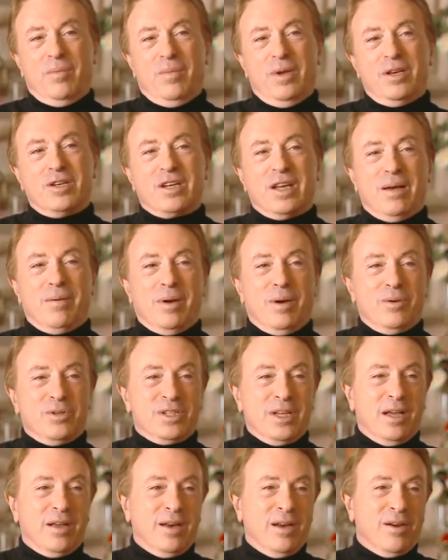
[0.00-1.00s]
Meantime, I
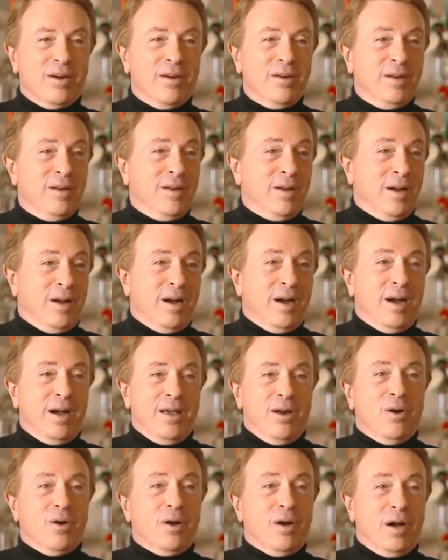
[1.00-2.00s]
was out here,
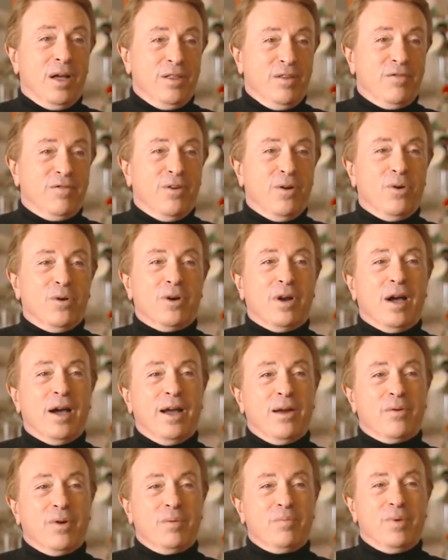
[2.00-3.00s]
on the phone,
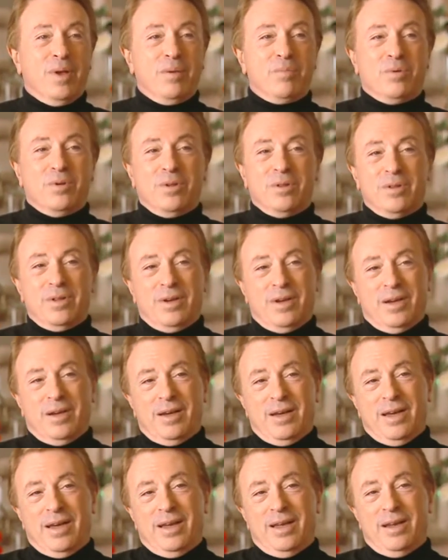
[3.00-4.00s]
hiring people
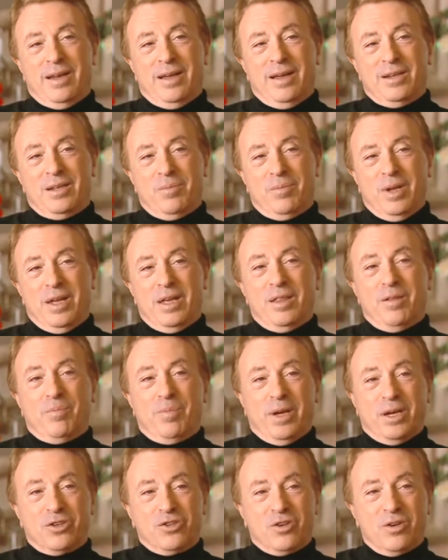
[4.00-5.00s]
and to be in the
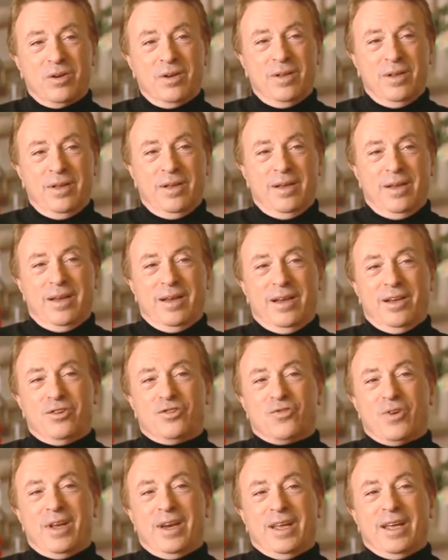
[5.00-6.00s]
picture, and
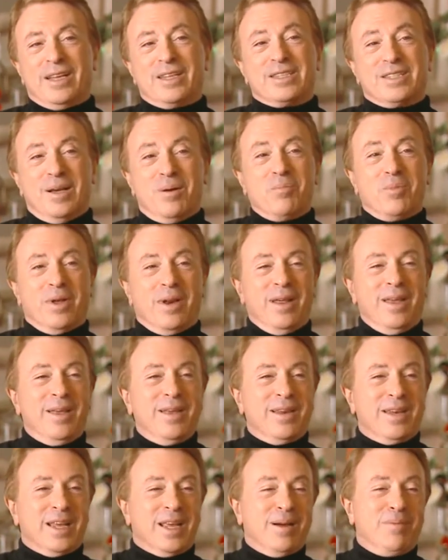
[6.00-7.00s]
trying to get somebody
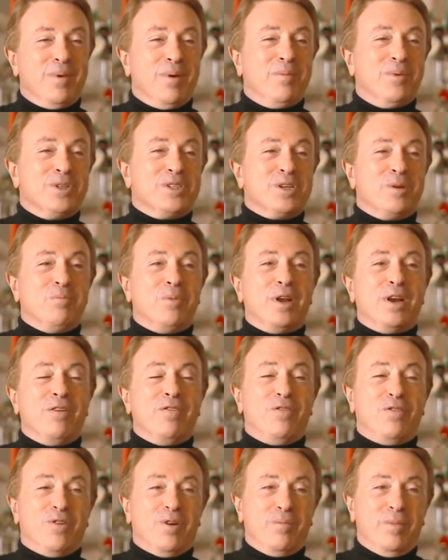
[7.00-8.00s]
to come up with some
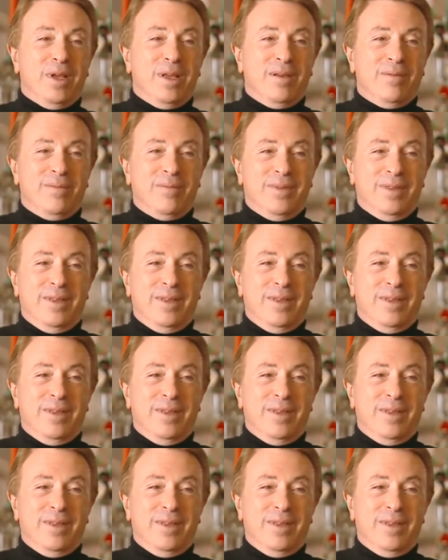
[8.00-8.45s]
money for me.